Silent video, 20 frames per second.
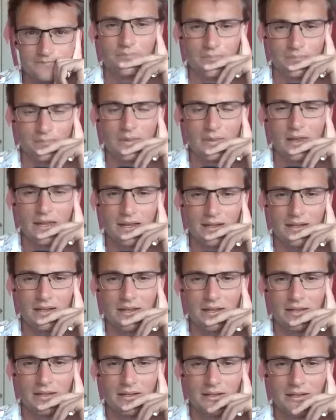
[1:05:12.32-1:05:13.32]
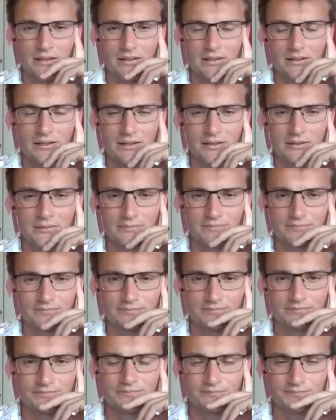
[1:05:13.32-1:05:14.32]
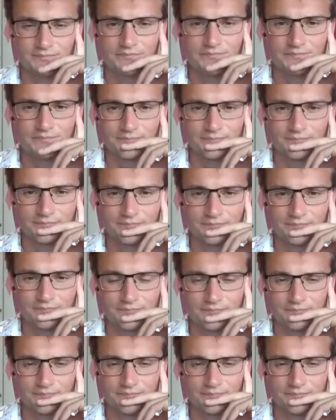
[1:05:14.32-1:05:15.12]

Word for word: um, so a change in process and mm.